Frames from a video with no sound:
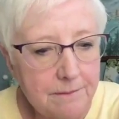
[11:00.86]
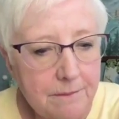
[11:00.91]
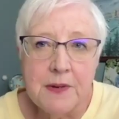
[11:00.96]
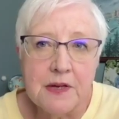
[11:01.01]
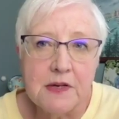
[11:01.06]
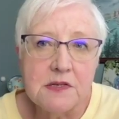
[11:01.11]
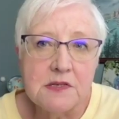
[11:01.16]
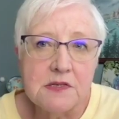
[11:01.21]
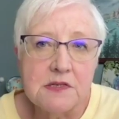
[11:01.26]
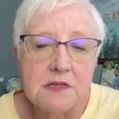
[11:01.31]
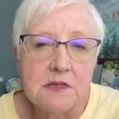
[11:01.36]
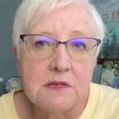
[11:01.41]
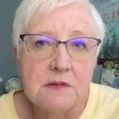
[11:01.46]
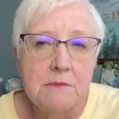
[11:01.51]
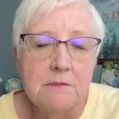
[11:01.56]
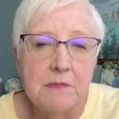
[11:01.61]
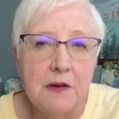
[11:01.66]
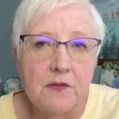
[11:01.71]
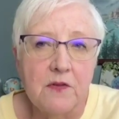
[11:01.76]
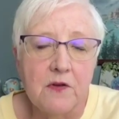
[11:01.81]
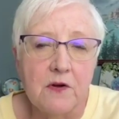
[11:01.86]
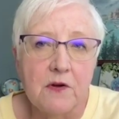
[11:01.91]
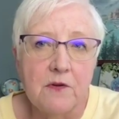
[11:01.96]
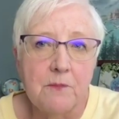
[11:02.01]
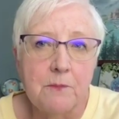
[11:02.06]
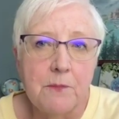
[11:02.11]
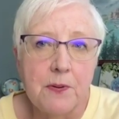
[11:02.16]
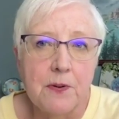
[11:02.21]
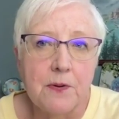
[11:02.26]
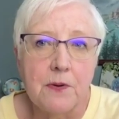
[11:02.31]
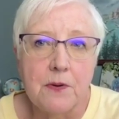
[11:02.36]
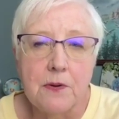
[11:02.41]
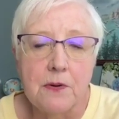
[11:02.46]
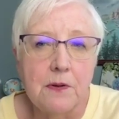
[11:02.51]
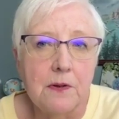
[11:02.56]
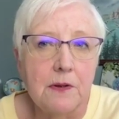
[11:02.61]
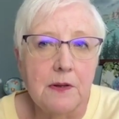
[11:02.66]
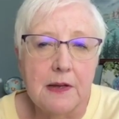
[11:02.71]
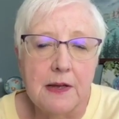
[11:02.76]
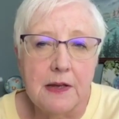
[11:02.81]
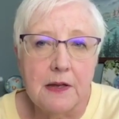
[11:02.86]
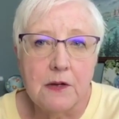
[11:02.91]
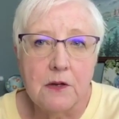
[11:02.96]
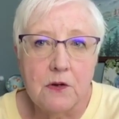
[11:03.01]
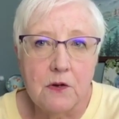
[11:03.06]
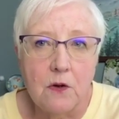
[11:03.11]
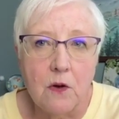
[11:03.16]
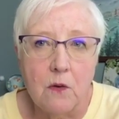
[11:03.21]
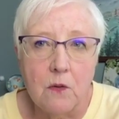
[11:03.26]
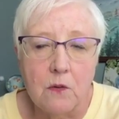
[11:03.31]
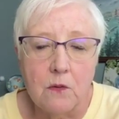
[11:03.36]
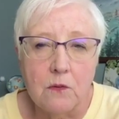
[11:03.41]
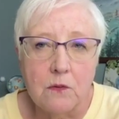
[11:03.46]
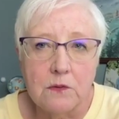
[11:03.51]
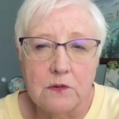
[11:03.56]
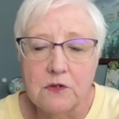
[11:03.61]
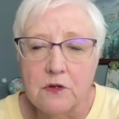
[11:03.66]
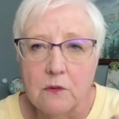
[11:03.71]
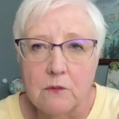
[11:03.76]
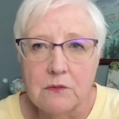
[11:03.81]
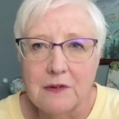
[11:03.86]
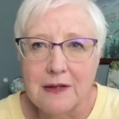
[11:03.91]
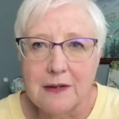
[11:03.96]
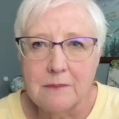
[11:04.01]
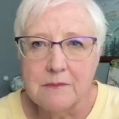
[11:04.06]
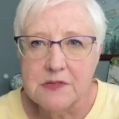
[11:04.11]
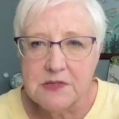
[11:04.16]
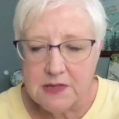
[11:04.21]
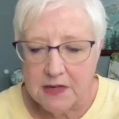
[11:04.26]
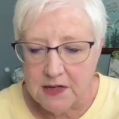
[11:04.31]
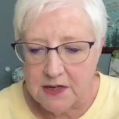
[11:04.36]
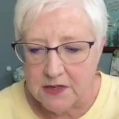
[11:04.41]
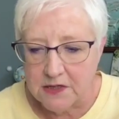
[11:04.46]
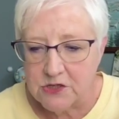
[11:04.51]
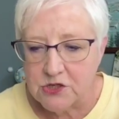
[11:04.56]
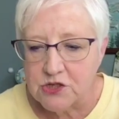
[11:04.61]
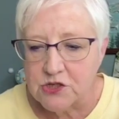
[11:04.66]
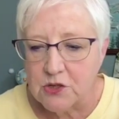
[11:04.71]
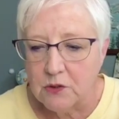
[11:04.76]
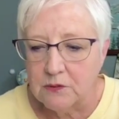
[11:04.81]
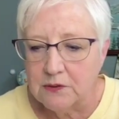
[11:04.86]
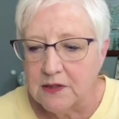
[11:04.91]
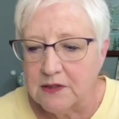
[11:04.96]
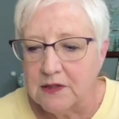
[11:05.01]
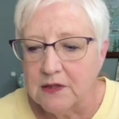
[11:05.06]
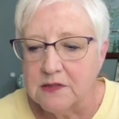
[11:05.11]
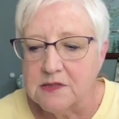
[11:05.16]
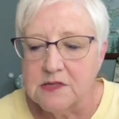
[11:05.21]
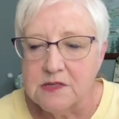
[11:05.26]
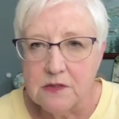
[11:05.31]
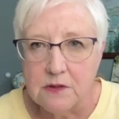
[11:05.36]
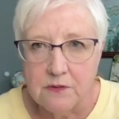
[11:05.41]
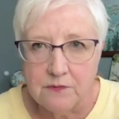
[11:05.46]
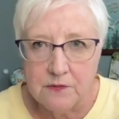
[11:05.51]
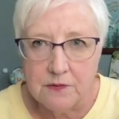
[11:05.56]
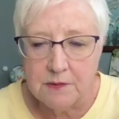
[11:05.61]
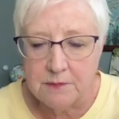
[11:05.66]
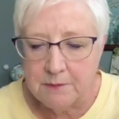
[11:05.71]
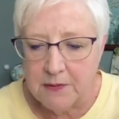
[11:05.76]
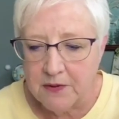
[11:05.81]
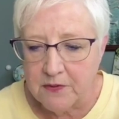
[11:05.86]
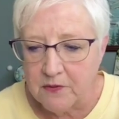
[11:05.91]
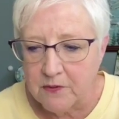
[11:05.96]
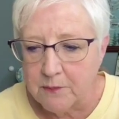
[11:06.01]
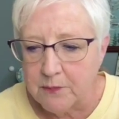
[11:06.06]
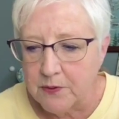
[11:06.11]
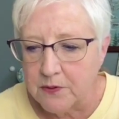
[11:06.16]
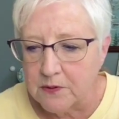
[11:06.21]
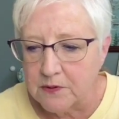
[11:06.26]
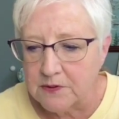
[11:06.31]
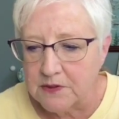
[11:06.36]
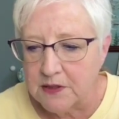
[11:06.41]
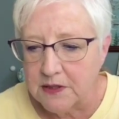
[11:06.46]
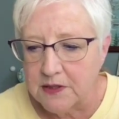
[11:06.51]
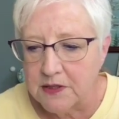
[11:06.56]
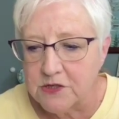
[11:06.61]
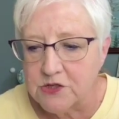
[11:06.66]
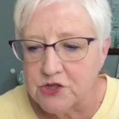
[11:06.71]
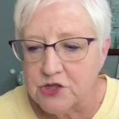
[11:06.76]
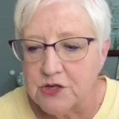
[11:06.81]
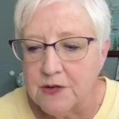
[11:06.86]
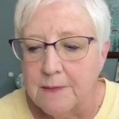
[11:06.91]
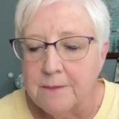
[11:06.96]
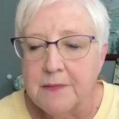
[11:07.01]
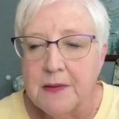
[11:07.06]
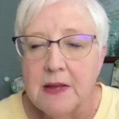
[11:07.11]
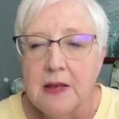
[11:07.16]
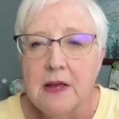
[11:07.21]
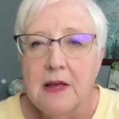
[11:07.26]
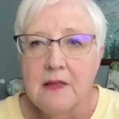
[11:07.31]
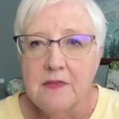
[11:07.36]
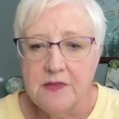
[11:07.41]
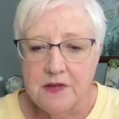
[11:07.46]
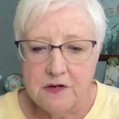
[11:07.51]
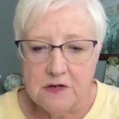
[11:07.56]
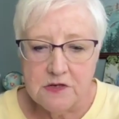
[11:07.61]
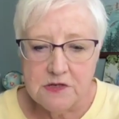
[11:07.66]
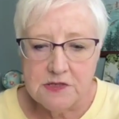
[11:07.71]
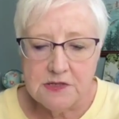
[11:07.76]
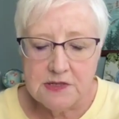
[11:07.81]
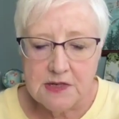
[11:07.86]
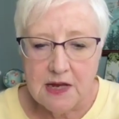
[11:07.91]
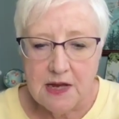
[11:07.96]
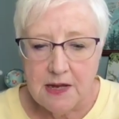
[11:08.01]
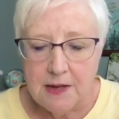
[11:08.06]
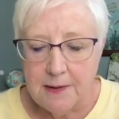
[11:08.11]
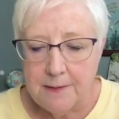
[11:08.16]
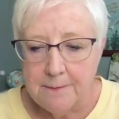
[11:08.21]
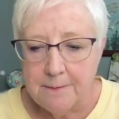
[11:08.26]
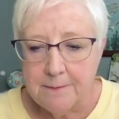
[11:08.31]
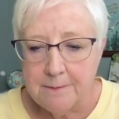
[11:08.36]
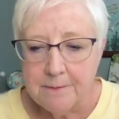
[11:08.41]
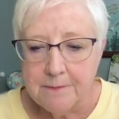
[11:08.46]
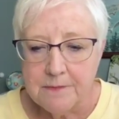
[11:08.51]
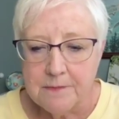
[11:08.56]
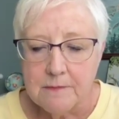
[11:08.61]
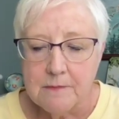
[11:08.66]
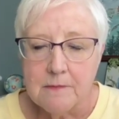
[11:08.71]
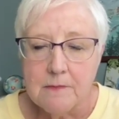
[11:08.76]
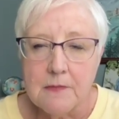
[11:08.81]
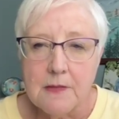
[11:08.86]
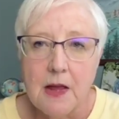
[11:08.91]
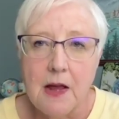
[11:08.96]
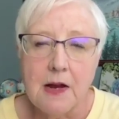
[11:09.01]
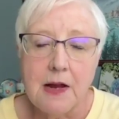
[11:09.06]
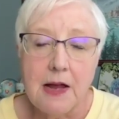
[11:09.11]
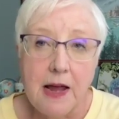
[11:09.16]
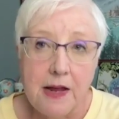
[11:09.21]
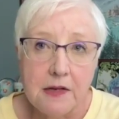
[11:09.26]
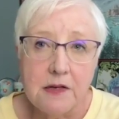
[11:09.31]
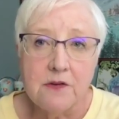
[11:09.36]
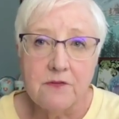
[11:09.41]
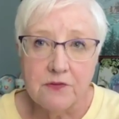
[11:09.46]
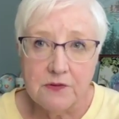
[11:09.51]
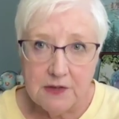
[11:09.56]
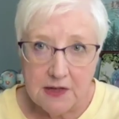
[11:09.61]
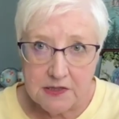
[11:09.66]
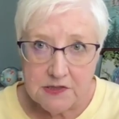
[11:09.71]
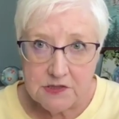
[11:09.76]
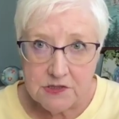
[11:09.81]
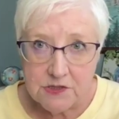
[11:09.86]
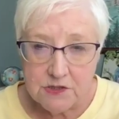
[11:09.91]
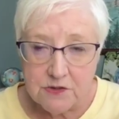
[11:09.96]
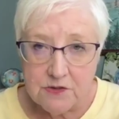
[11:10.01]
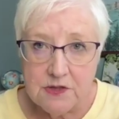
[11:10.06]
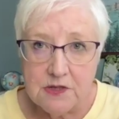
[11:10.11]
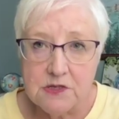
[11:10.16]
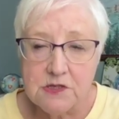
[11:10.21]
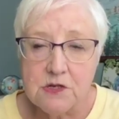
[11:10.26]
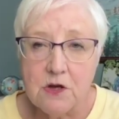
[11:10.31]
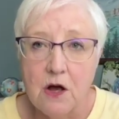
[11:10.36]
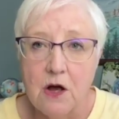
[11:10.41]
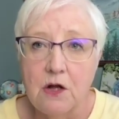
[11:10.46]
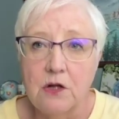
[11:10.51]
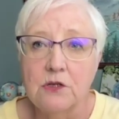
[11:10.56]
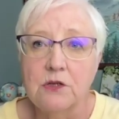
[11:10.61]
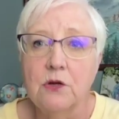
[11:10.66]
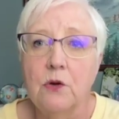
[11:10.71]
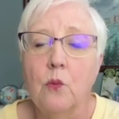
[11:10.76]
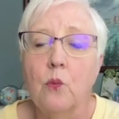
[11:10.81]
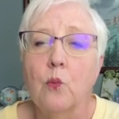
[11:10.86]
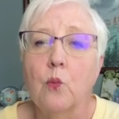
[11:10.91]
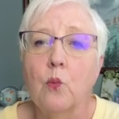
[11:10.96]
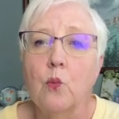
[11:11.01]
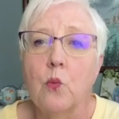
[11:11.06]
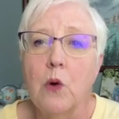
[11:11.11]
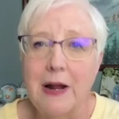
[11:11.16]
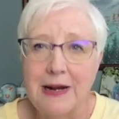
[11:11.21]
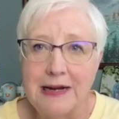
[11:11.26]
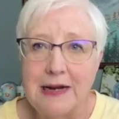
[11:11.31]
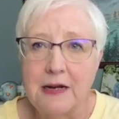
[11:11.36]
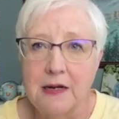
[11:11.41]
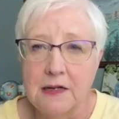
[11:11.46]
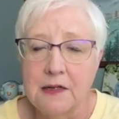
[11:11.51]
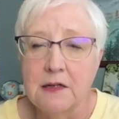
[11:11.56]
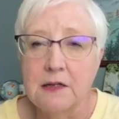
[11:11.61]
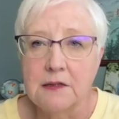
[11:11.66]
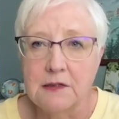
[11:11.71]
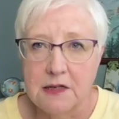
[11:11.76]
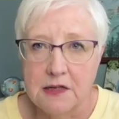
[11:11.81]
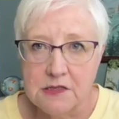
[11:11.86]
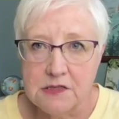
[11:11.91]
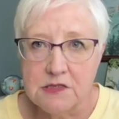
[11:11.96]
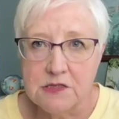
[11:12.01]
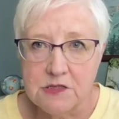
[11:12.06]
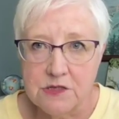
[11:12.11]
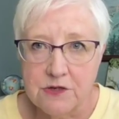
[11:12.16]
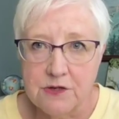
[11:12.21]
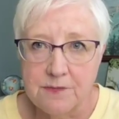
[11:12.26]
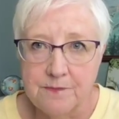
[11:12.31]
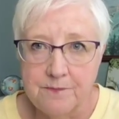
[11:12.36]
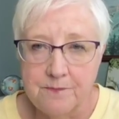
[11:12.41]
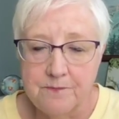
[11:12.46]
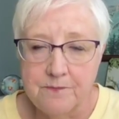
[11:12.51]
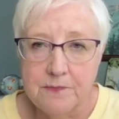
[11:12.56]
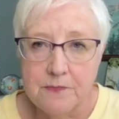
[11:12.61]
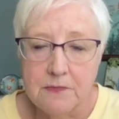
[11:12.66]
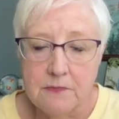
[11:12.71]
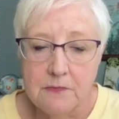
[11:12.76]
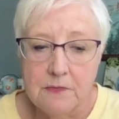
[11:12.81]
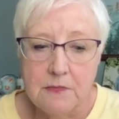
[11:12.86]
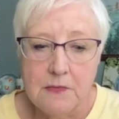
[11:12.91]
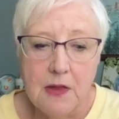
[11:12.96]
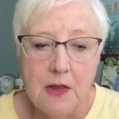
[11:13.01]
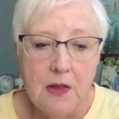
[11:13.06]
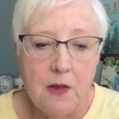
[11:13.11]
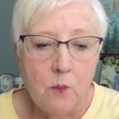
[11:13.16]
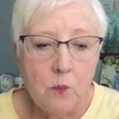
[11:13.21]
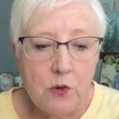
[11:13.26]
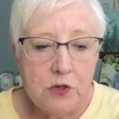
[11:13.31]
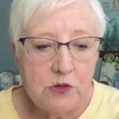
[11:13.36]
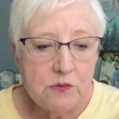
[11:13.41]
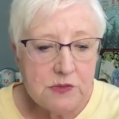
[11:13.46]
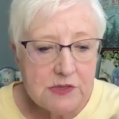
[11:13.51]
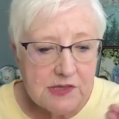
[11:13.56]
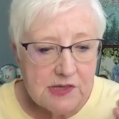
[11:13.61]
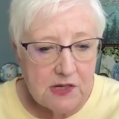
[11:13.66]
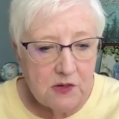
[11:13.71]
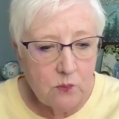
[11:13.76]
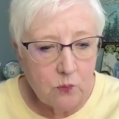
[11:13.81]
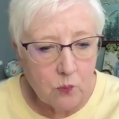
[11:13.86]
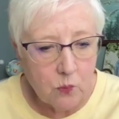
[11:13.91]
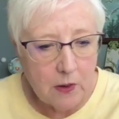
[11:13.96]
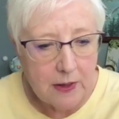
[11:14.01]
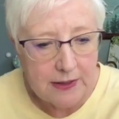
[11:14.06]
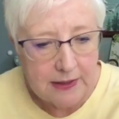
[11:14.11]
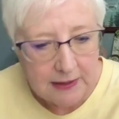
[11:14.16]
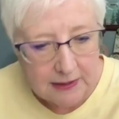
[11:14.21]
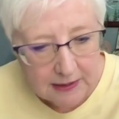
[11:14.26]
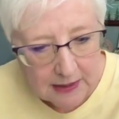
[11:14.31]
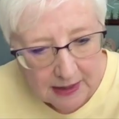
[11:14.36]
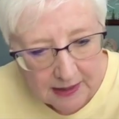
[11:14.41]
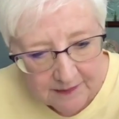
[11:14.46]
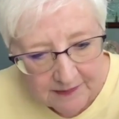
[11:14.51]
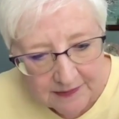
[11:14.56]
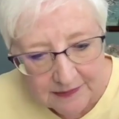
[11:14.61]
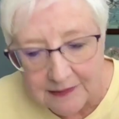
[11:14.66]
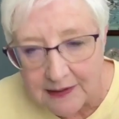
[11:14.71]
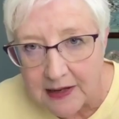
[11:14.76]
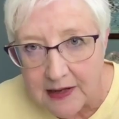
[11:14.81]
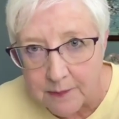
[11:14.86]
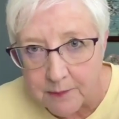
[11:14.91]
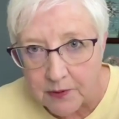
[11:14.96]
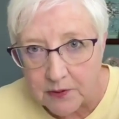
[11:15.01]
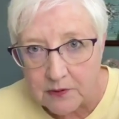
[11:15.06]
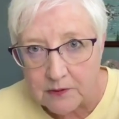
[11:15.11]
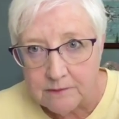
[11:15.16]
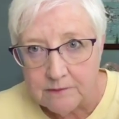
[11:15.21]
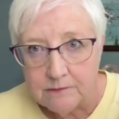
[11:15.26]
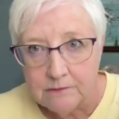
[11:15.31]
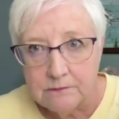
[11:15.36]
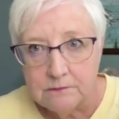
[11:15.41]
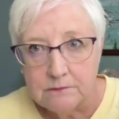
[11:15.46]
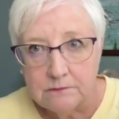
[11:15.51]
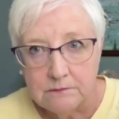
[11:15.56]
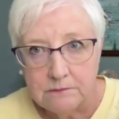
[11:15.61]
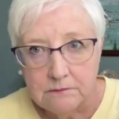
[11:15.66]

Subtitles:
Never mix mother of pearl and gold. Don't let them touch. Don't let the silver and mother of pearl touch. There's a kind of luster that's called running luster. When you see running on the label,